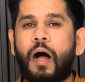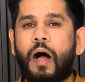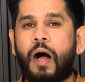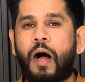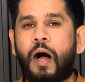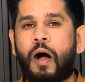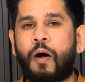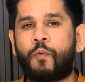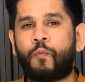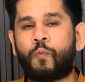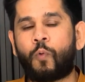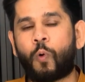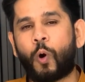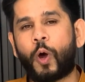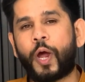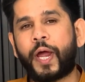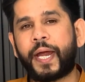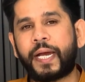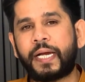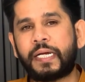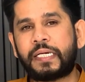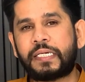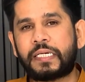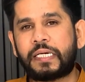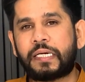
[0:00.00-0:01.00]

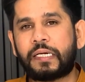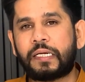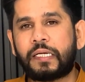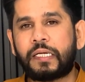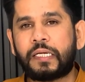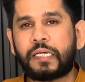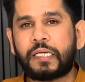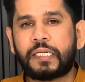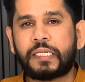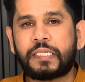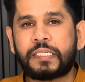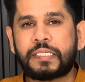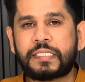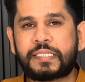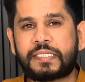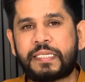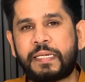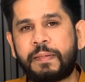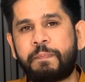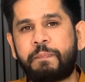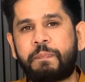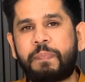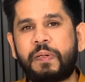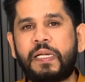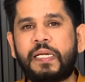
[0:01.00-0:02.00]
Avoid
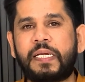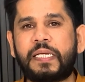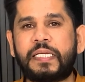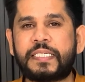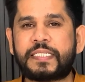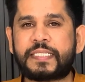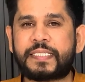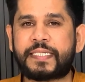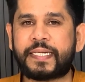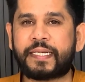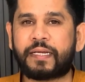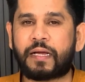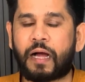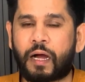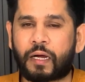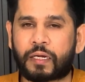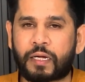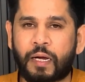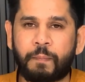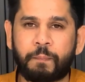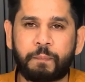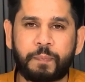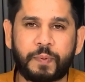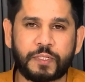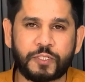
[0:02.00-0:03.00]
simply listing
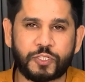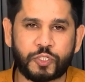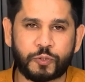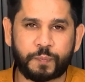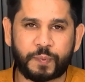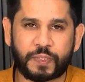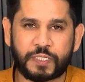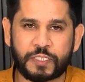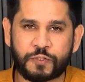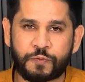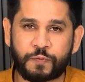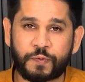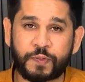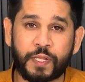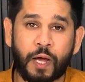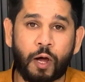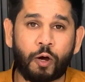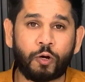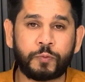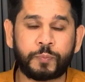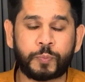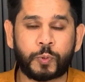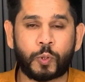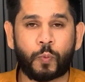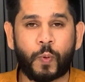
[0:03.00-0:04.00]
accomplishments
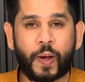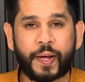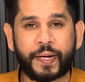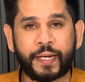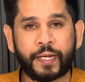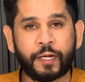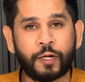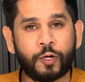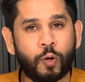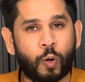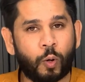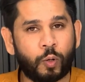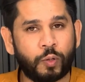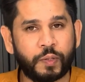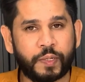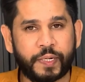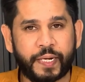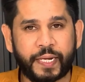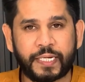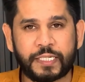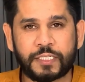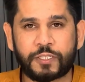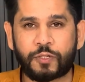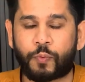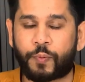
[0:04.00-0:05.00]
without providing
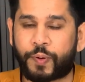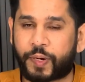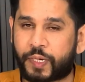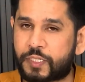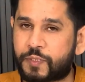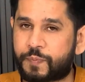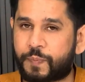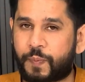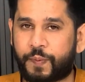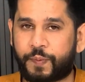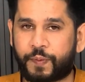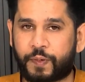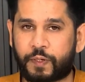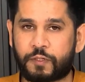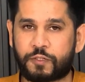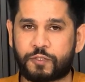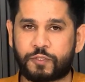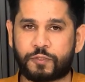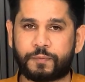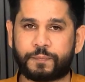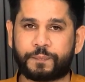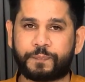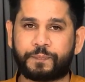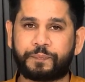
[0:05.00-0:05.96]
context or explanation.